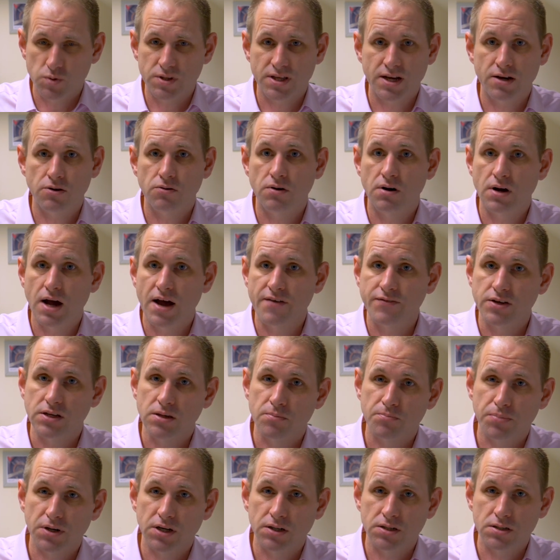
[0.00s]
without having
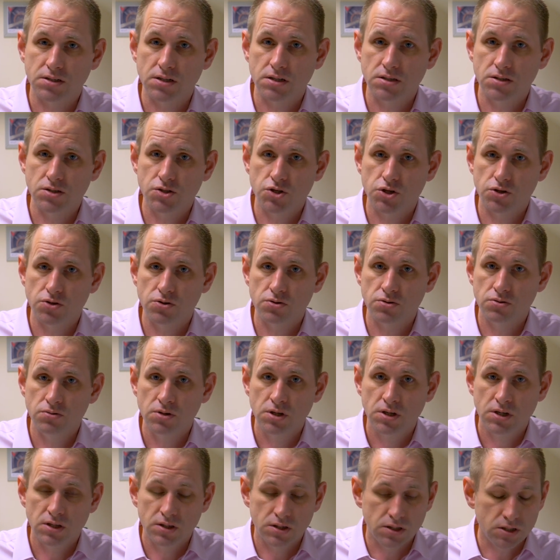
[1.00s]
it plugged into
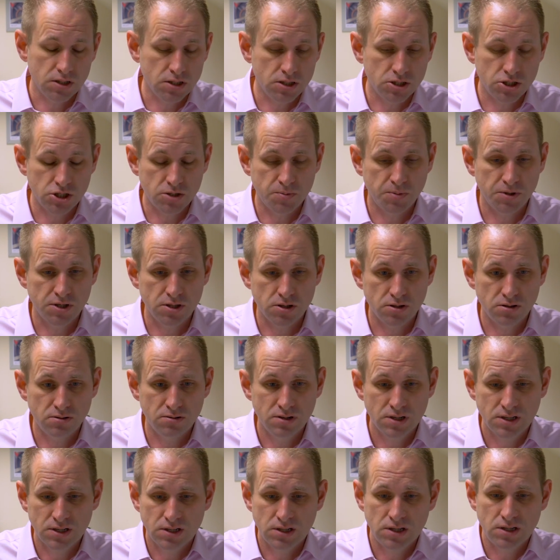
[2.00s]
the
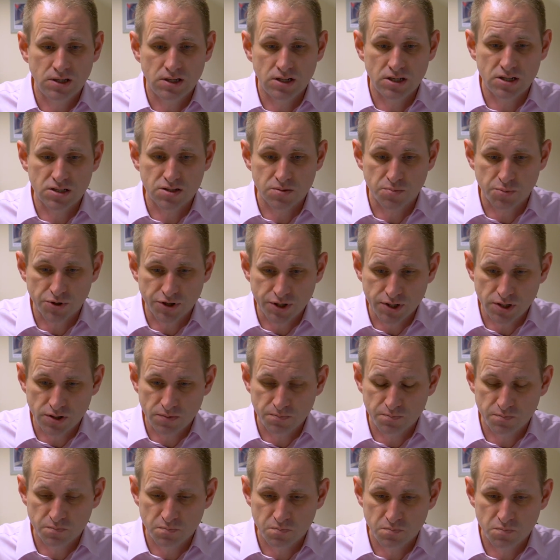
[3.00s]
eGPU. It's a
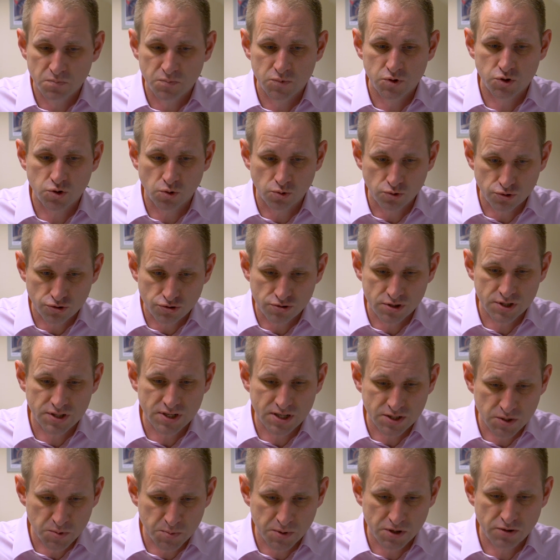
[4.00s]
pretty torturous
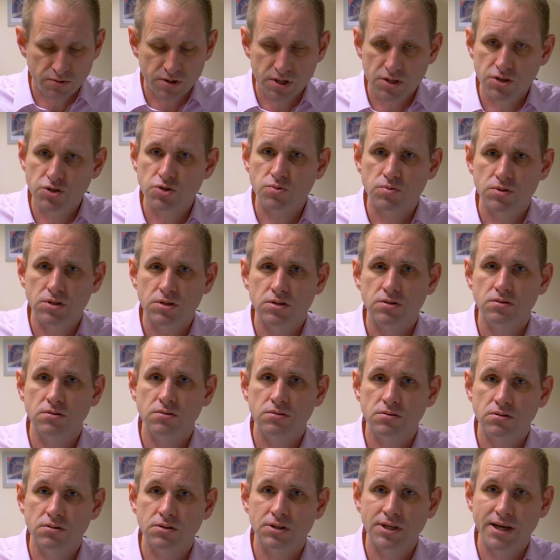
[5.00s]
experience with
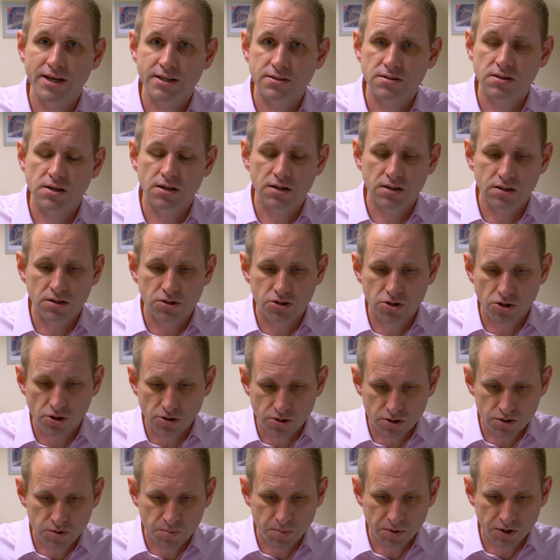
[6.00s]
your legs getting
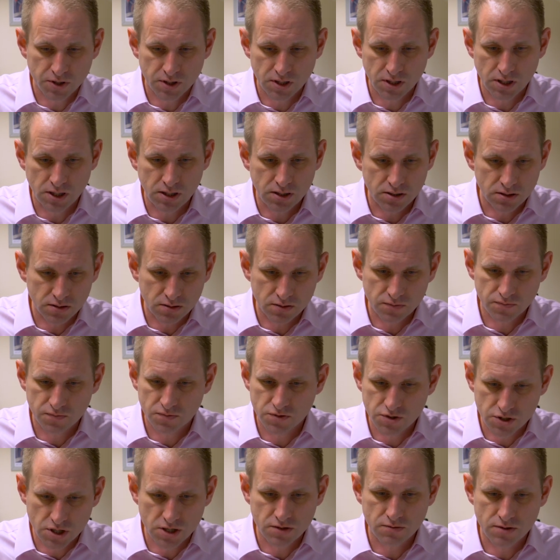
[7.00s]
cooked by the heat
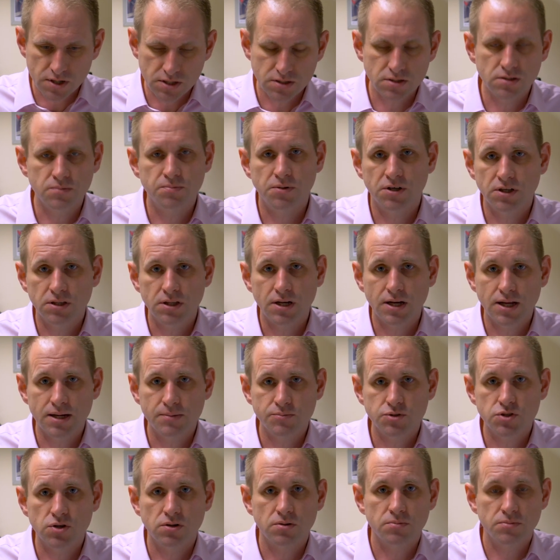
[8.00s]
generated by the
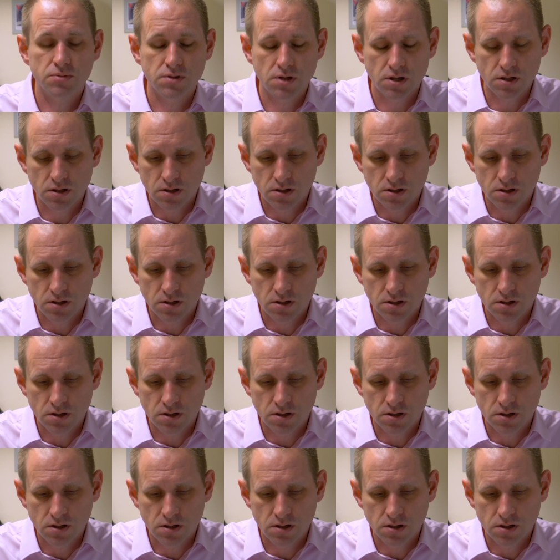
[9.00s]
laptop.